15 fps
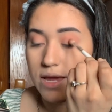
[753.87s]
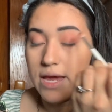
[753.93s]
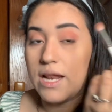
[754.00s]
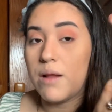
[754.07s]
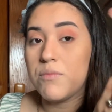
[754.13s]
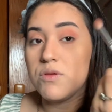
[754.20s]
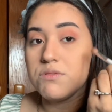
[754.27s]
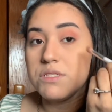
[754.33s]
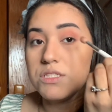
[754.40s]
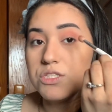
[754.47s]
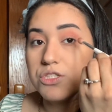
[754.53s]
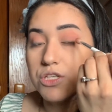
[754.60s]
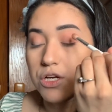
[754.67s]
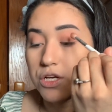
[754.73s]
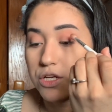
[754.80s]
and I'm using
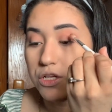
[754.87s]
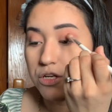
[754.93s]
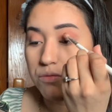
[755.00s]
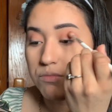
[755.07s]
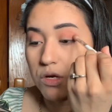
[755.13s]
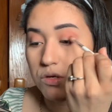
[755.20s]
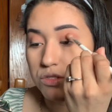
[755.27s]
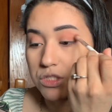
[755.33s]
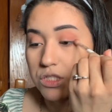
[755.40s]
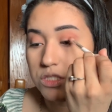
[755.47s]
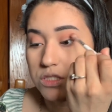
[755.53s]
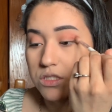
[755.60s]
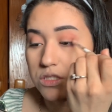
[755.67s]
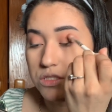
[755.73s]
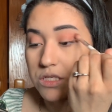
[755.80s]
circular
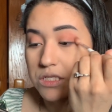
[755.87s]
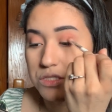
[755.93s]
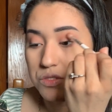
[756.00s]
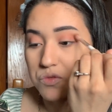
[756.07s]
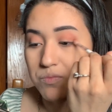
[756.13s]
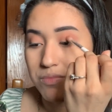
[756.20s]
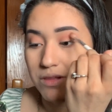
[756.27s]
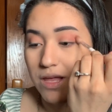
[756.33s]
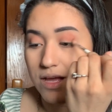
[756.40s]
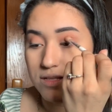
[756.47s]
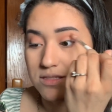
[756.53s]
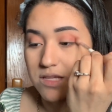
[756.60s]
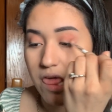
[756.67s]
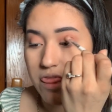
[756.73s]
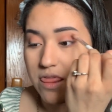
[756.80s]
motions to
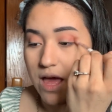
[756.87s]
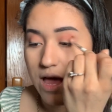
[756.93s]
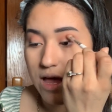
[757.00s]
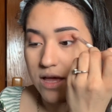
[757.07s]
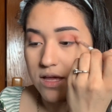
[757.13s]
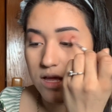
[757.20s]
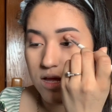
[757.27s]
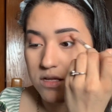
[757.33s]
blend that